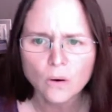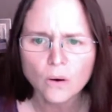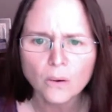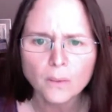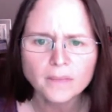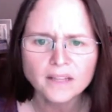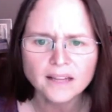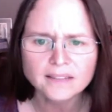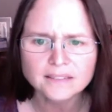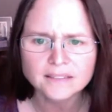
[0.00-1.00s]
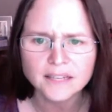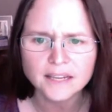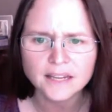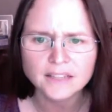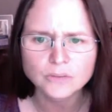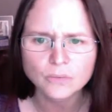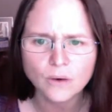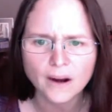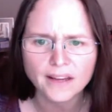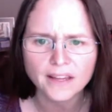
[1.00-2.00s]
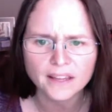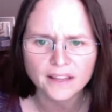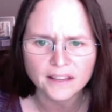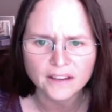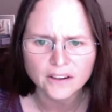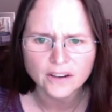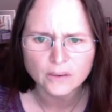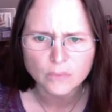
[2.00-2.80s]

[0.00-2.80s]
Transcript: Let's see, it's right here.